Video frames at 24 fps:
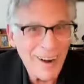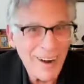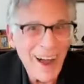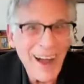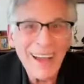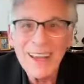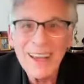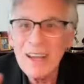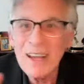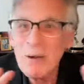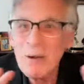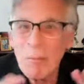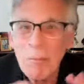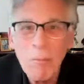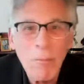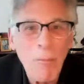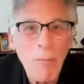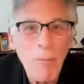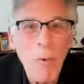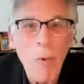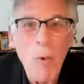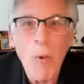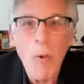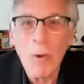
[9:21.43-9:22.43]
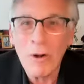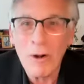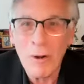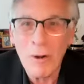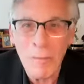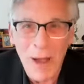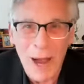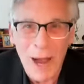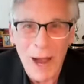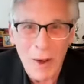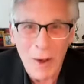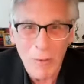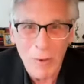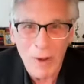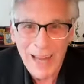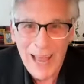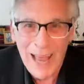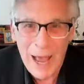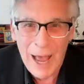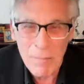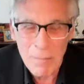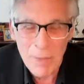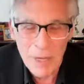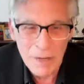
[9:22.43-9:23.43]
I hear more about what
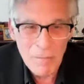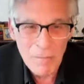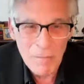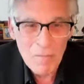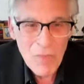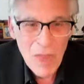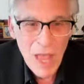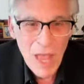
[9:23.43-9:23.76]
happened,